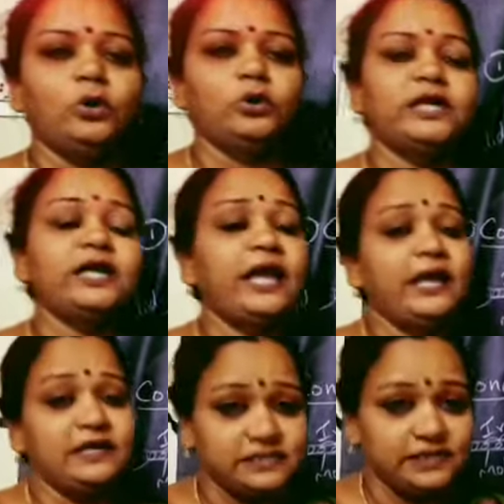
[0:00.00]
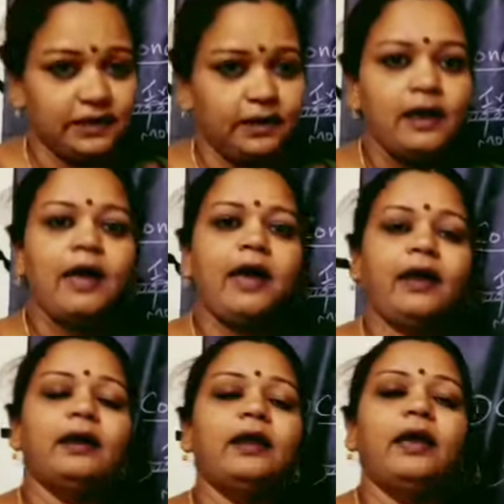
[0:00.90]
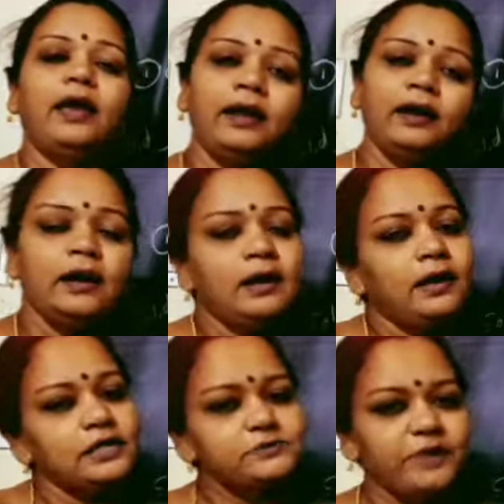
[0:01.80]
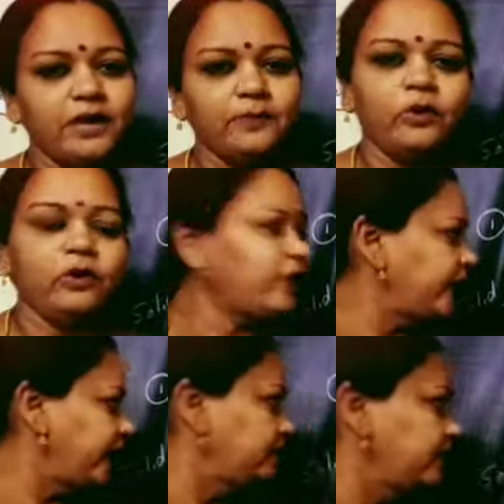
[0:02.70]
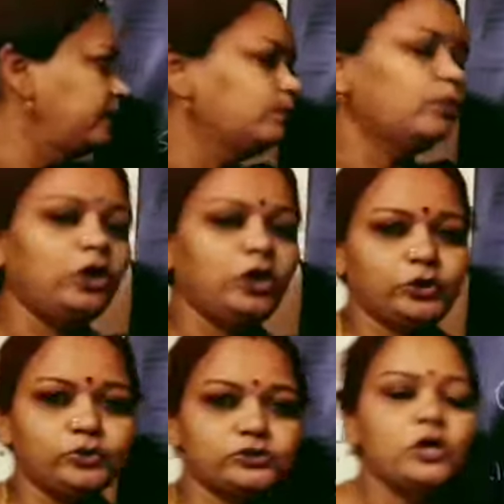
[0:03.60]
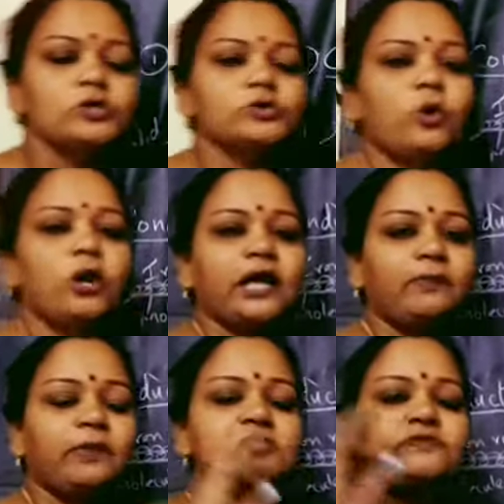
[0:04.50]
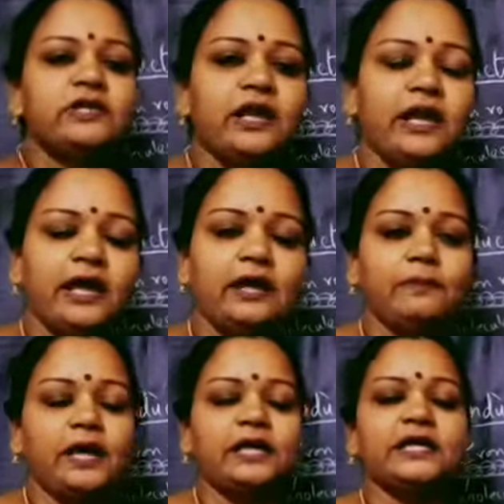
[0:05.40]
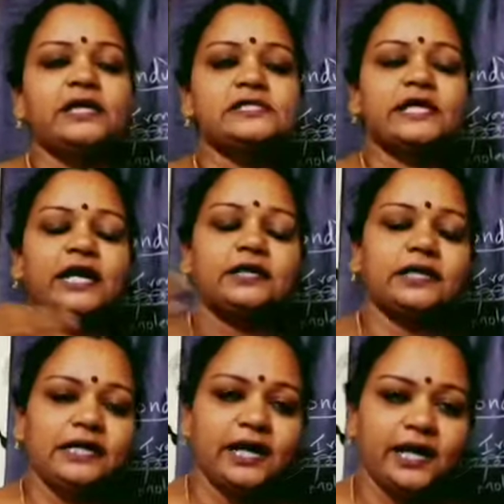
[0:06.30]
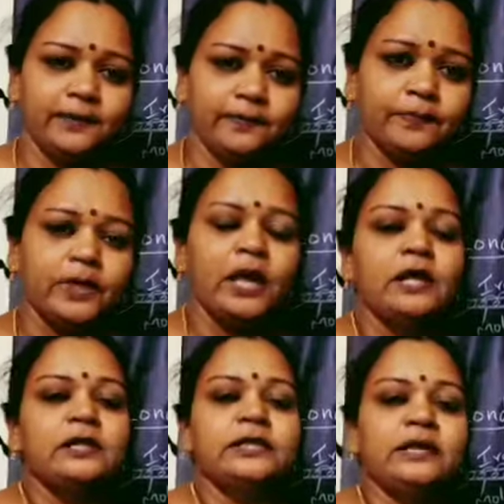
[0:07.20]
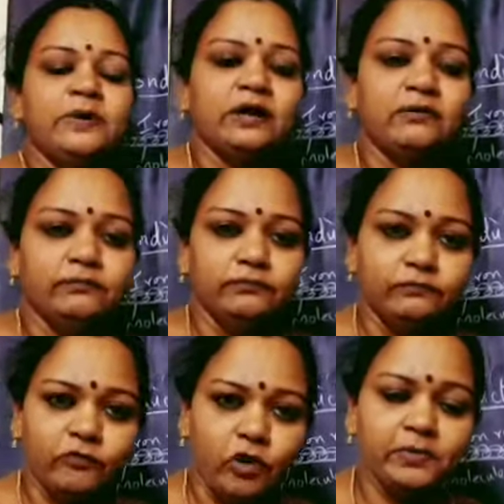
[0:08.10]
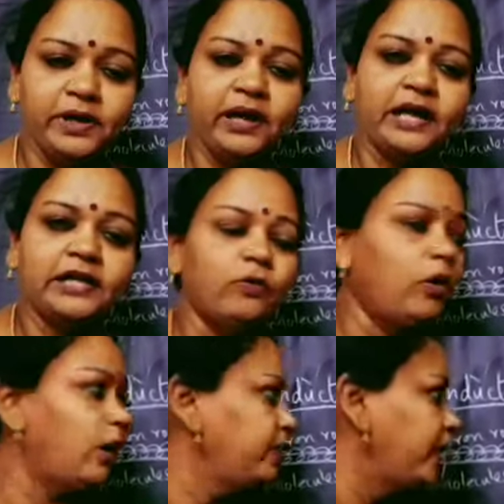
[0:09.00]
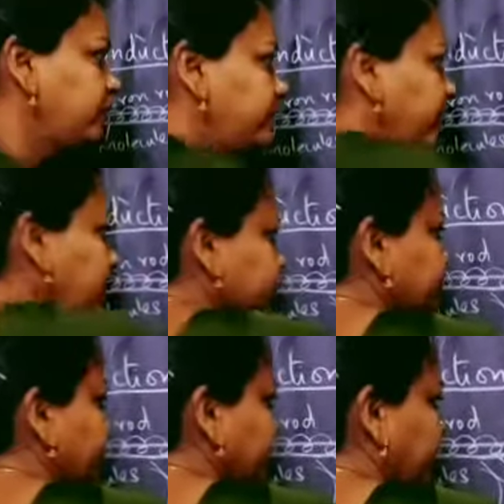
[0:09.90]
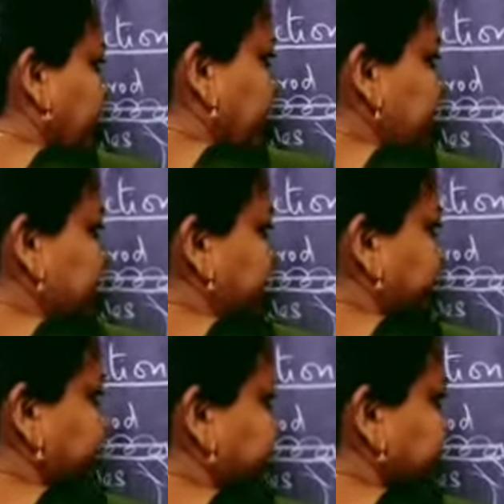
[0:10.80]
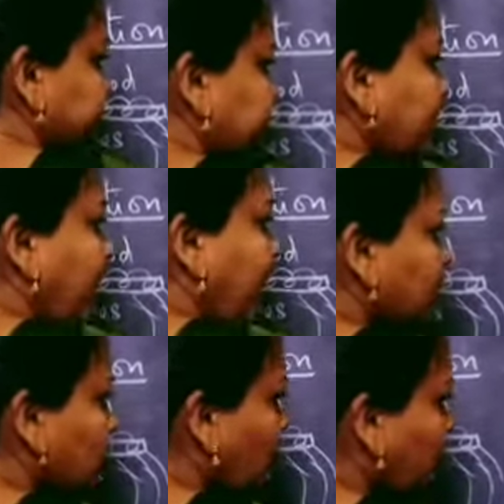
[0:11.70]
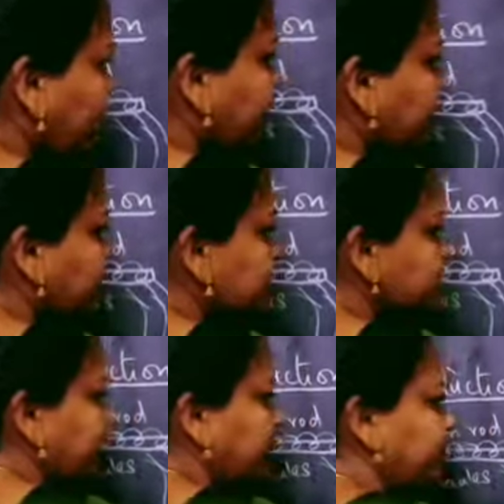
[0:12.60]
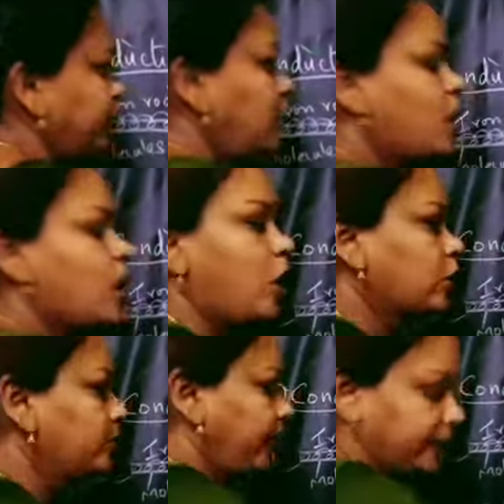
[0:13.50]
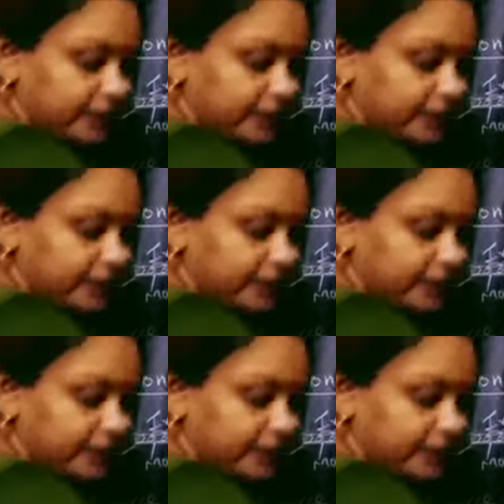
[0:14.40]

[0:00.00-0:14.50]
know that air is there. And air is made up of, again, by molecules. So what happens when the air particles get heated up? They become warmer and the warm air will rise up. And the cold air from the side will occupy